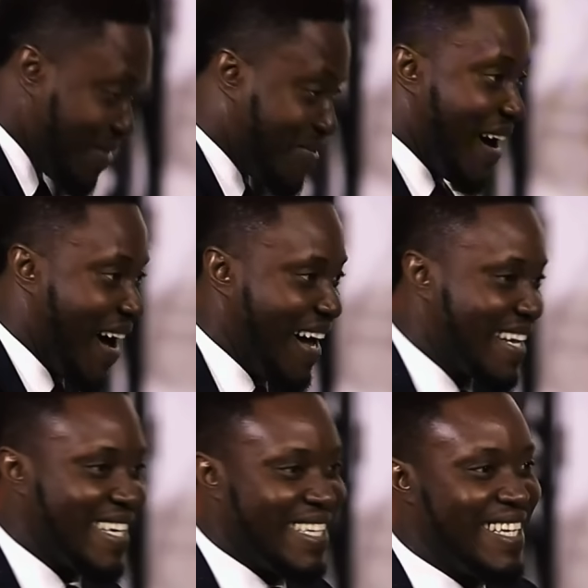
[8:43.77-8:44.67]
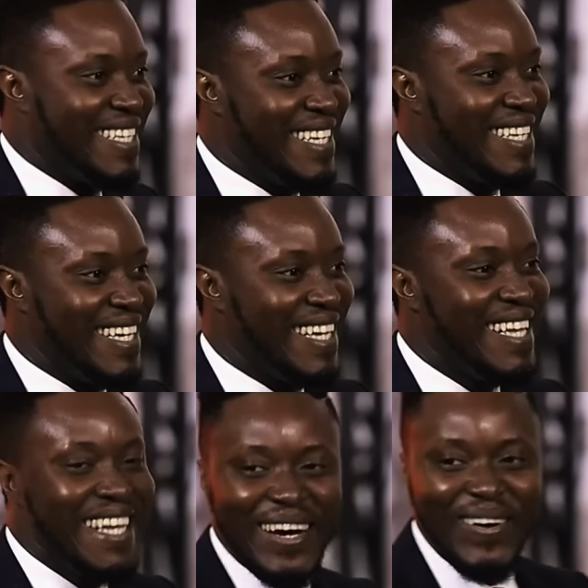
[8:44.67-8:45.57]
far.
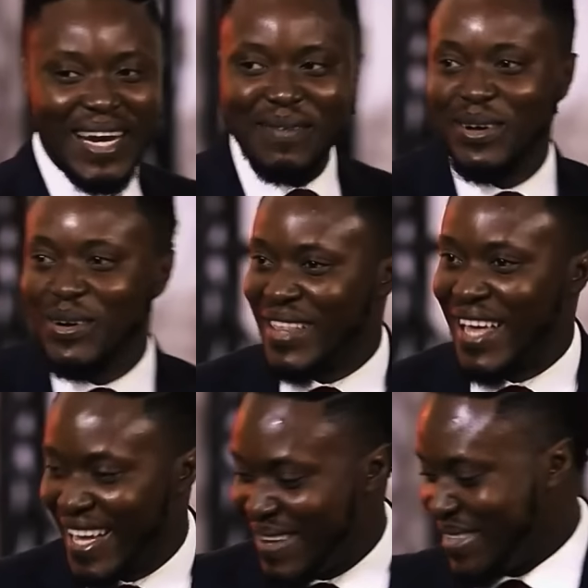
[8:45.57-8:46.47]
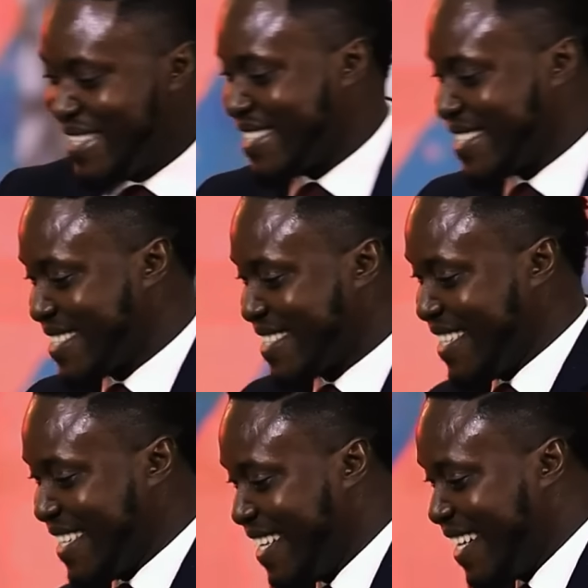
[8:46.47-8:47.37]
Okay, let me not go there.
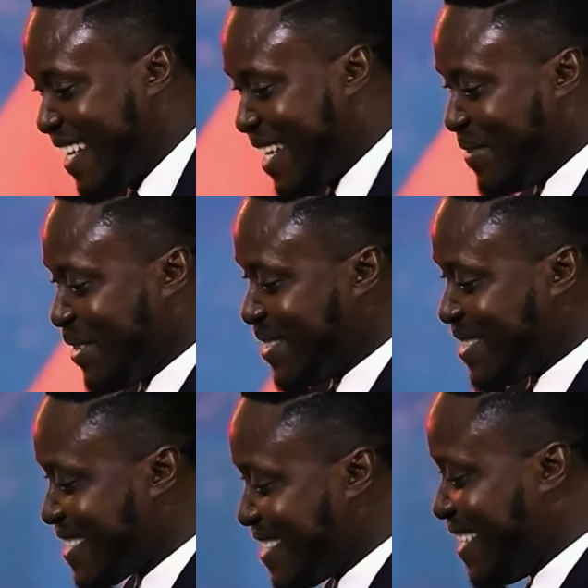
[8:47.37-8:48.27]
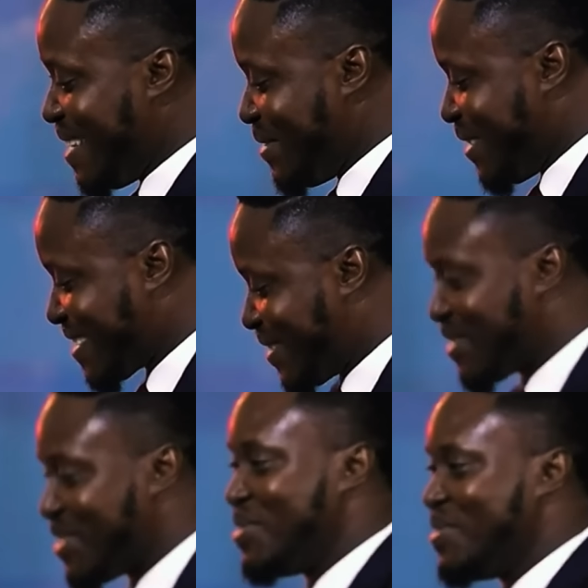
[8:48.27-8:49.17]
Let me just
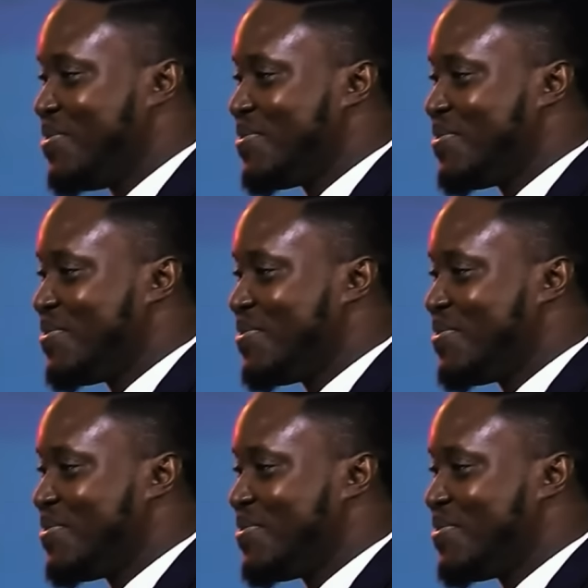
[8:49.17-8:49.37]
continue.